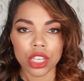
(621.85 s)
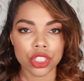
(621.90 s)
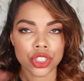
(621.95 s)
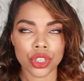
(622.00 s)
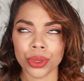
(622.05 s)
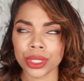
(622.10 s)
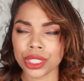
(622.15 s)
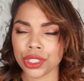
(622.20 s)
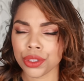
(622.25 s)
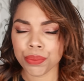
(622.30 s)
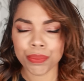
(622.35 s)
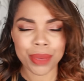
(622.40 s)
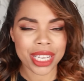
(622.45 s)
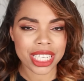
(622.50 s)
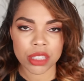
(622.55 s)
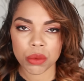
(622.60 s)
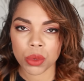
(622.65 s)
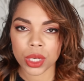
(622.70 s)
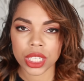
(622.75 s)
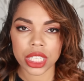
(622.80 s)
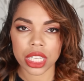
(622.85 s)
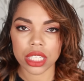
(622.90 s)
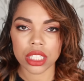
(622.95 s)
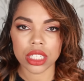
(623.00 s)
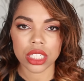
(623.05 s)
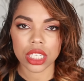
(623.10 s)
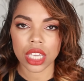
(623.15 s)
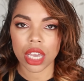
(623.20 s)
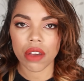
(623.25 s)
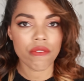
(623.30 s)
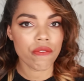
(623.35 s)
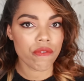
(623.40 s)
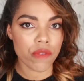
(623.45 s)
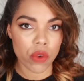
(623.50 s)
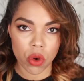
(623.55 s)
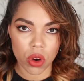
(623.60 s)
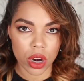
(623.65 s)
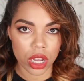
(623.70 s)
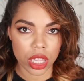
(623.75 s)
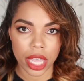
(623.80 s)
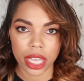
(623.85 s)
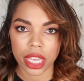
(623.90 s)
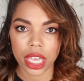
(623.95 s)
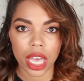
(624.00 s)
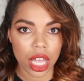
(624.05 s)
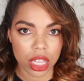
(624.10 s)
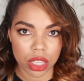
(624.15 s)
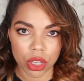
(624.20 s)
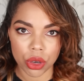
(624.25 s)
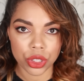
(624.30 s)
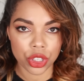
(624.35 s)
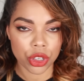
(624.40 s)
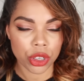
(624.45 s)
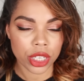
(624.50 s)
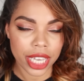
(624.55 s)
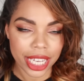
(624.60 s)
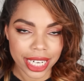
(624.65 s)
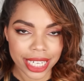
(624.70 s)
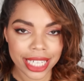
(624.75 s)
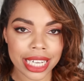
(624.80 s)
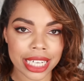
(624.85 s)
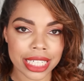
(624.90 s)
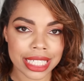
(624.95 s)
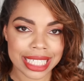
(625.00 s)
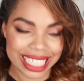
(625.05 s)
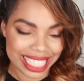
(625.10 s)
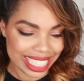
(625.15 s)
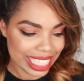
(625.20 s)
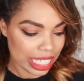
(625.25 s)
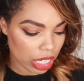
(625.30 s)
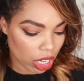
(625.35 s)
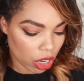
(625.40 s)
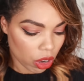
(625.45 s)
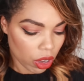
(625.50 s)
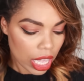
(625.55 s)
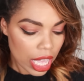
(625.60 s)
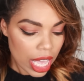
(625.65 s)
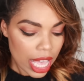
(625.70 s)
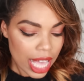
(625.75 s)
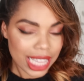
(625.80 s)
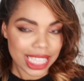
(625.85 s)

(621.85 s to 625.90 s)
So it makes more sense to get four. Like, hello, you're getting a deal.